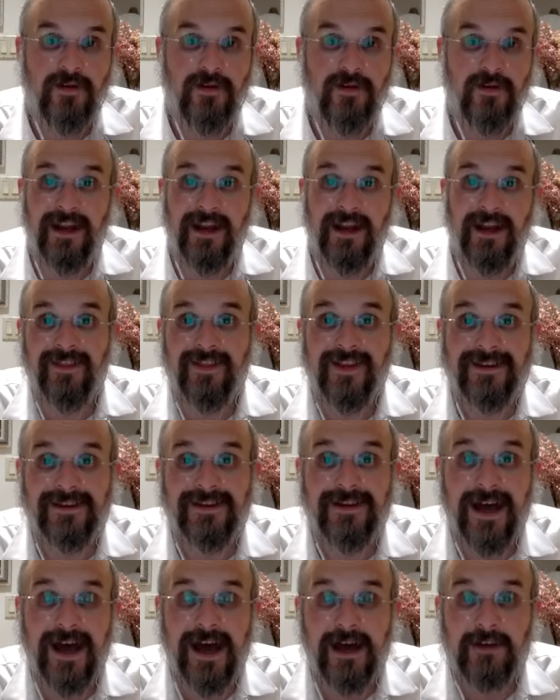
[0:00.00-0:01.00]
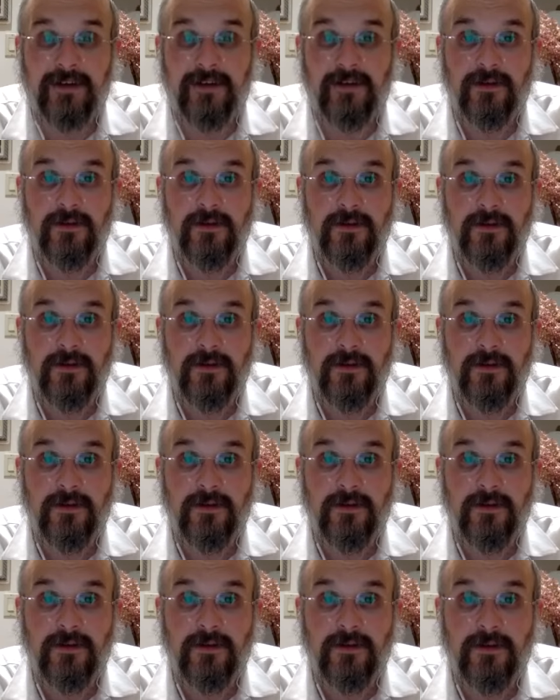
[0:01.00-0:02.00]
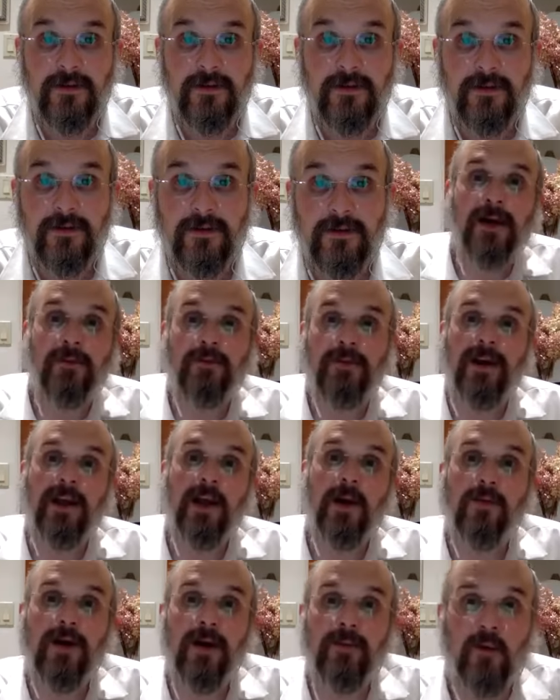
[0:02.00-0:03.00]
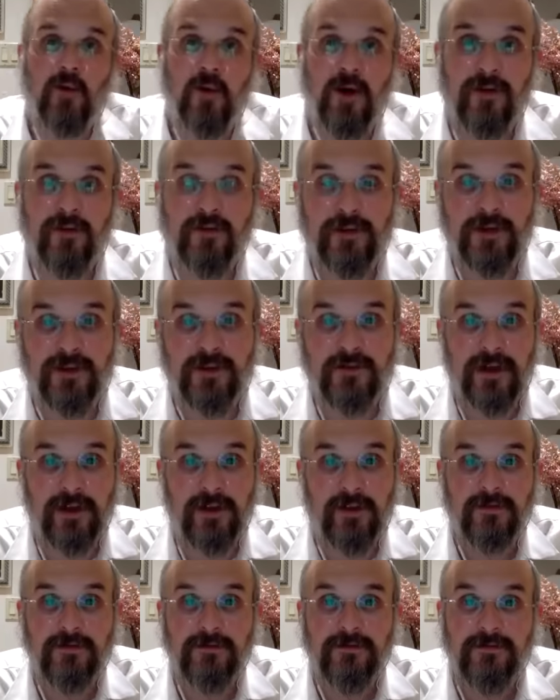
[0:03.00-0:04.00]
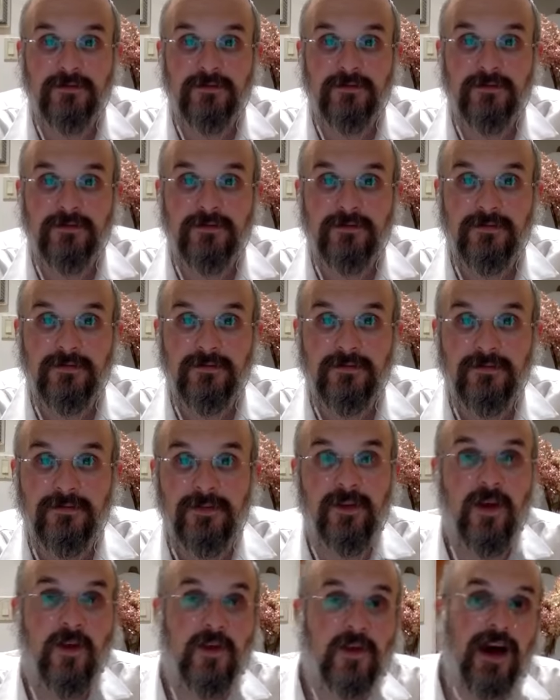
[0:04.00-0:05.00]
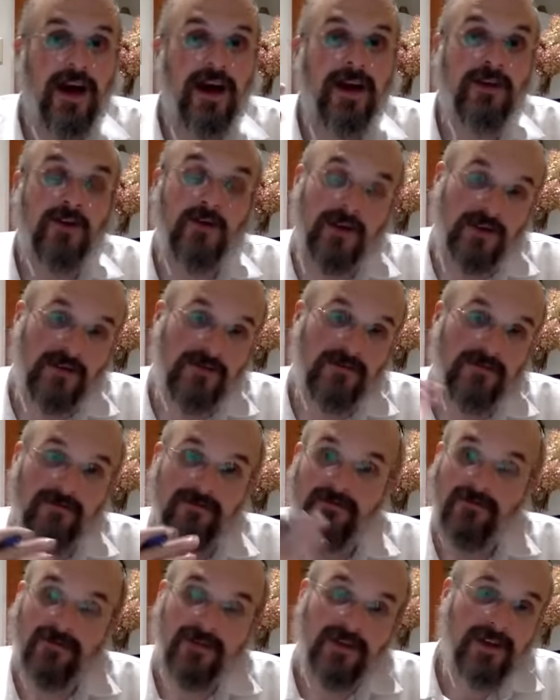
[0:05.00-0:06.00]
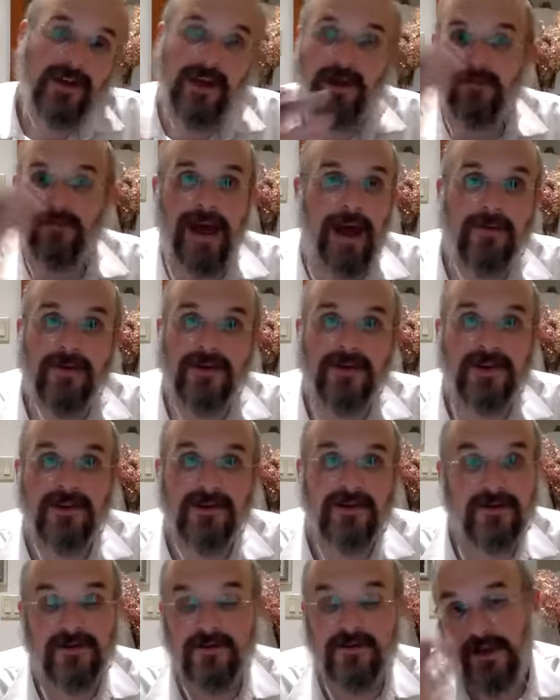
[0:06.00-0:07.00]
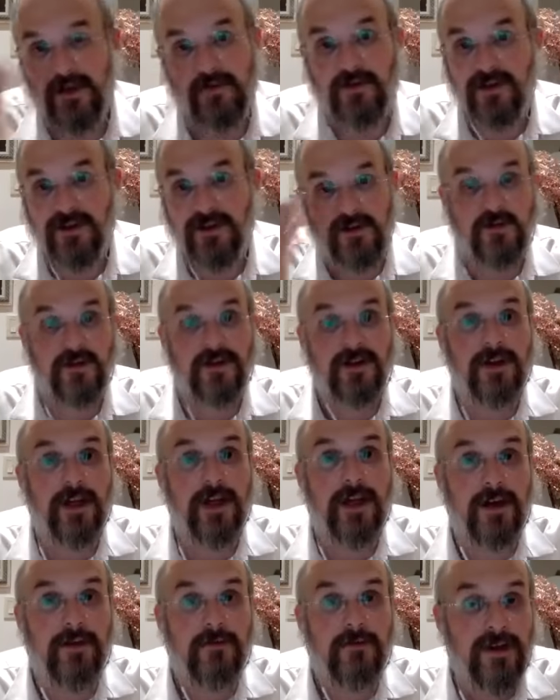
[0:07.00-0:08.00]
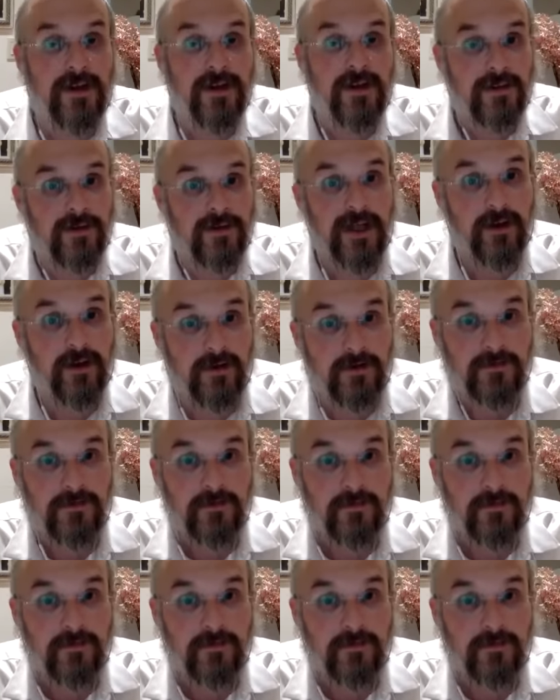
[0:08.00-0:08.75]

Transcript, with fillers: Anything less than that, and you're not making a proper wall for your fellow. And the other guy, and you can claim damages or whatever it is you can claim later.